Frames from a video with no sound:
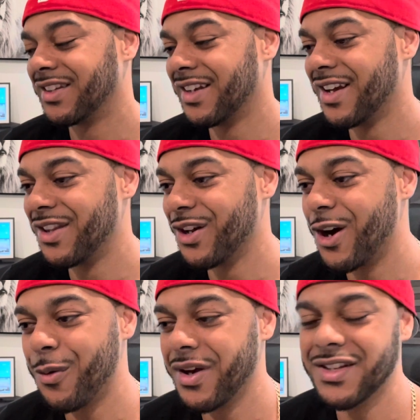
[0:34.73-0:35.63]
They're
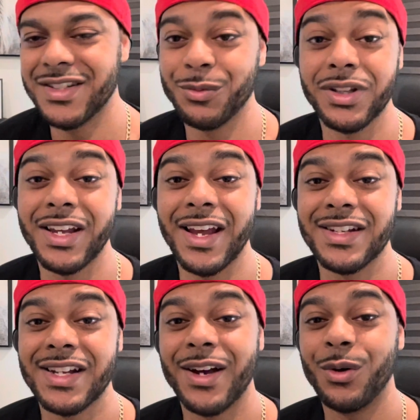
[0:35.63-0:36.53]
always really
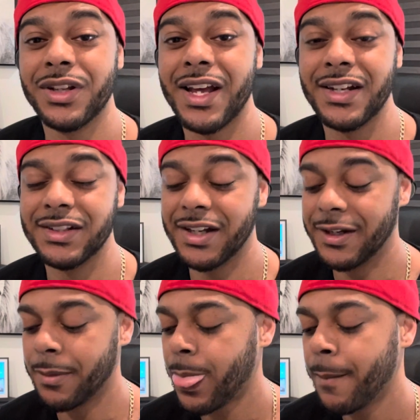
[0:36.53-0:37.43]
anti-online
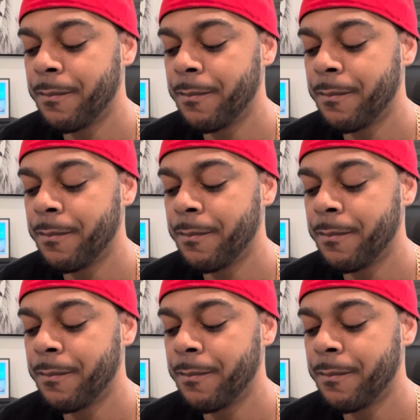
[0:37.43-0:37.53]
dating